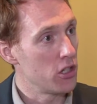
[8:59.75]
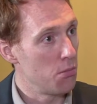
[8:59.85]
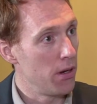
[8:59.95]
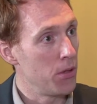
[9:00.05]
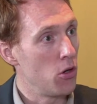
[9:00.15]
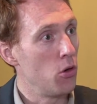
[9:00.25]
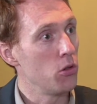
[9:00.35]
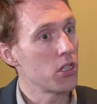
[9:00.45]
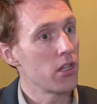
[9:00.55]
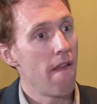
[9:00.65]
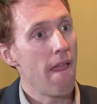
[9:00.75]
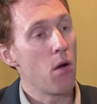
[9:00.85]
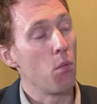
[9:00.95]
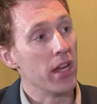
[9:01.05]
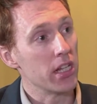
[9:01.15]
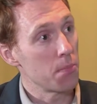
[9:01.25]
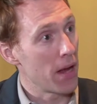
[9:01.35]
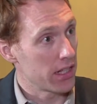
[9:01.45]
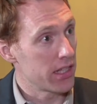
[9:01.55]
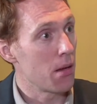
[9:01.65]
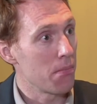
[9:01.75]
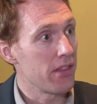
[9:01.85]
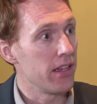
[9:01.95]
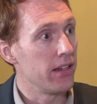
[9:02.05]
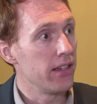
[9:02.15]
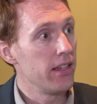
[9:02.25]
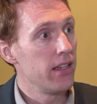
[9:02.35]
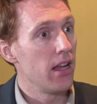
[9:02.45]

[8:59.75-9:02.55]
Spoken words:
in the Supreme Court. We expect something